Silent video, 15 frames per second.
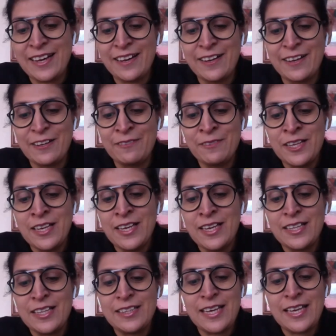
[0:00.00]
how do you see
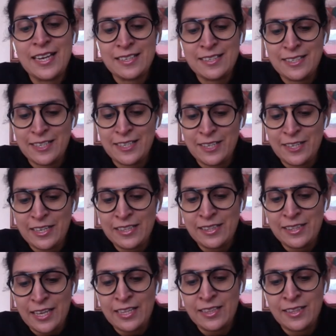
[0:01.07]
uh,
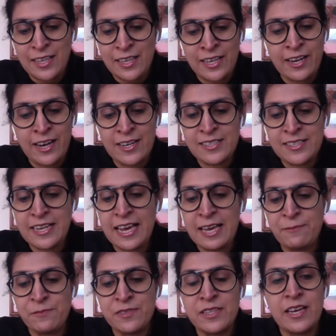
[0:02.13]
that uh, in in
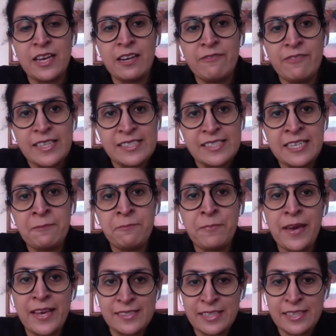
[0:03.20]
the current times,
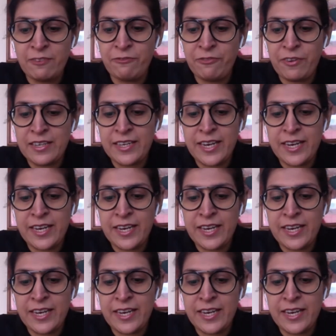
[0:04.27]
the investing